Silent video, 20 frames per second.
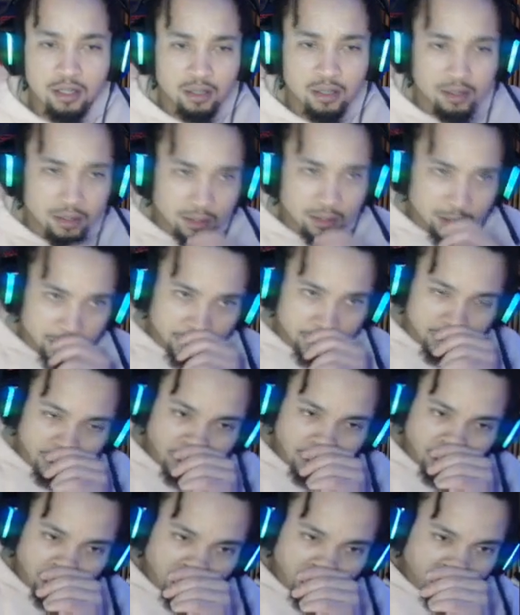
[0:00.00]
guy, man.
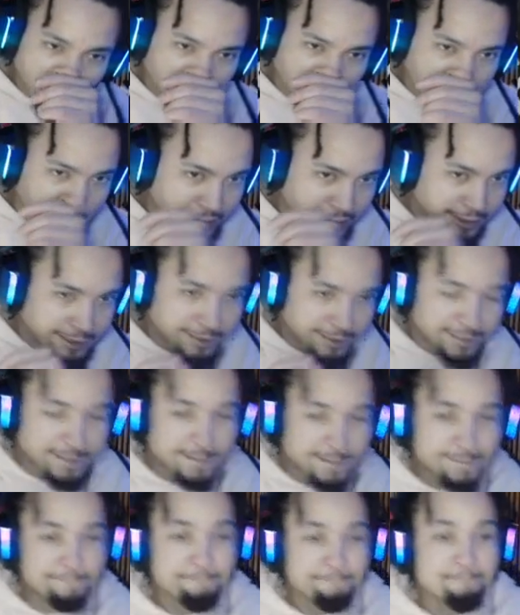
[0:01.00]
bomb. Let me give him
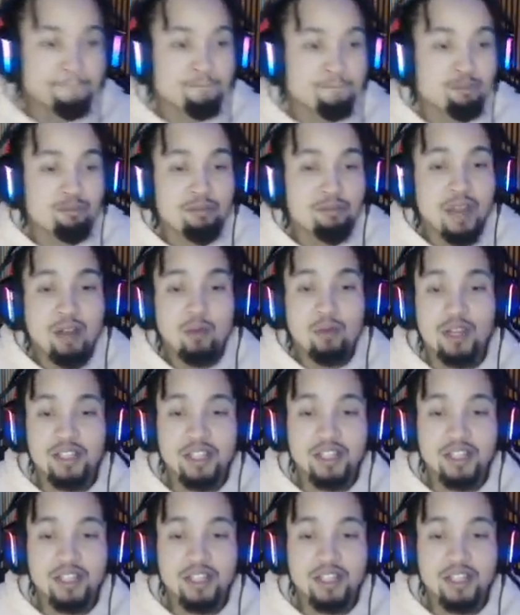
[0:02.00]
the bomb. He's Man, what's